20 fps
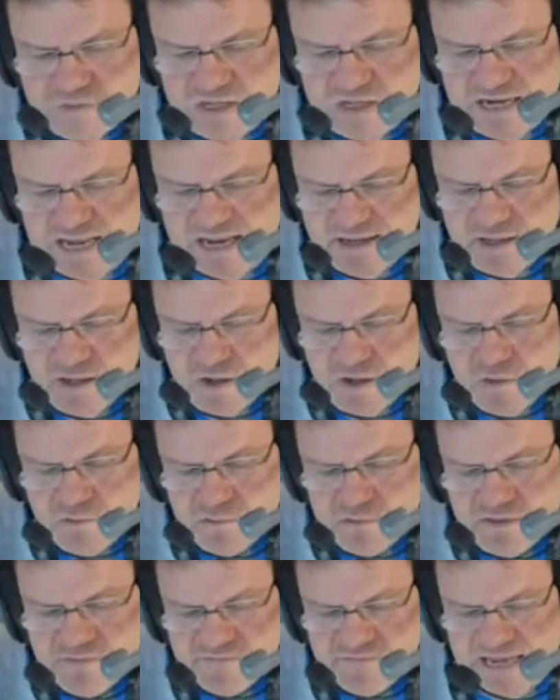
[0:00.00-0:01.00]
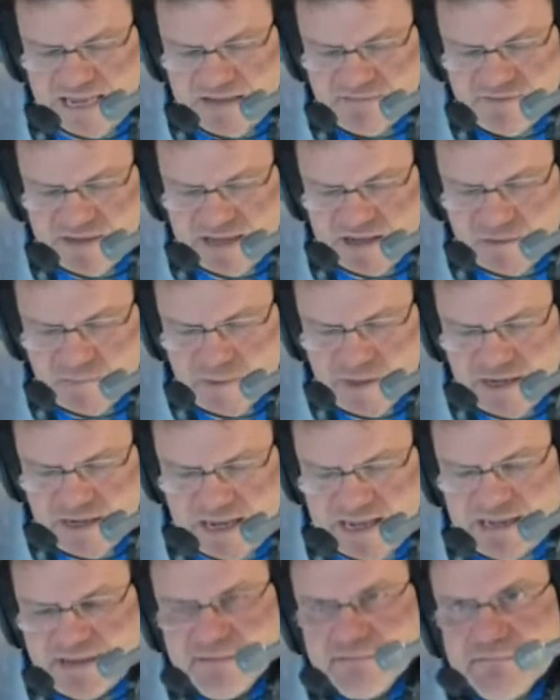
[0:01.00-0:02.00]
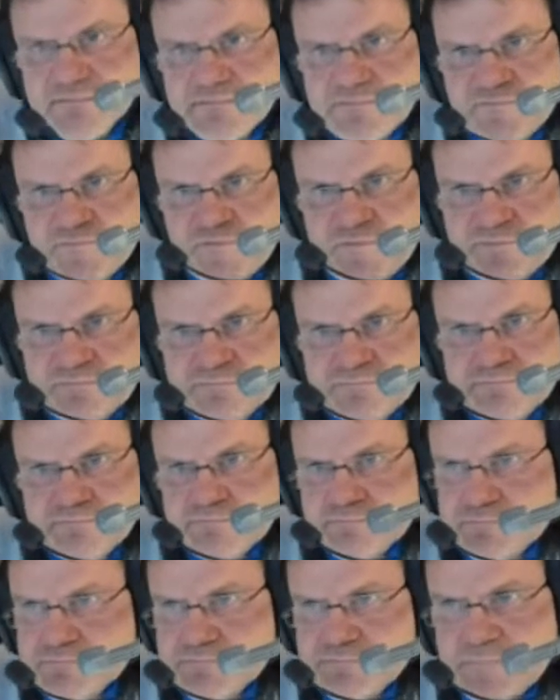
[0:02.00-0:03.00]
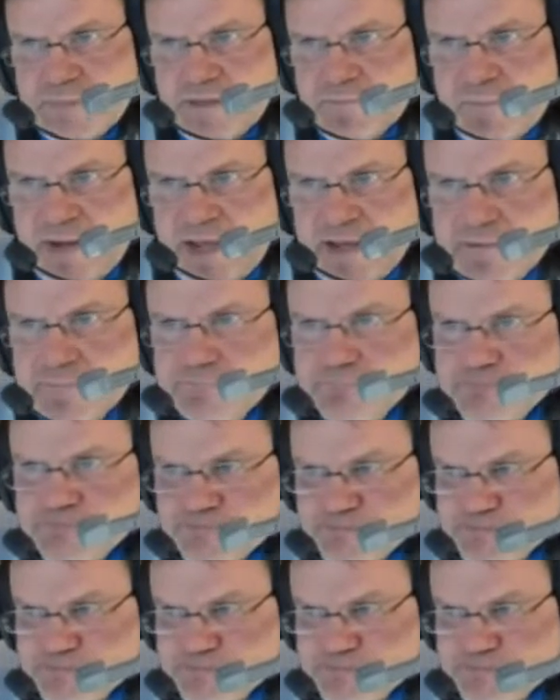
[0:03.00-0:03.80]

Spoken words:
to let go of Dave Gettleman. I admit.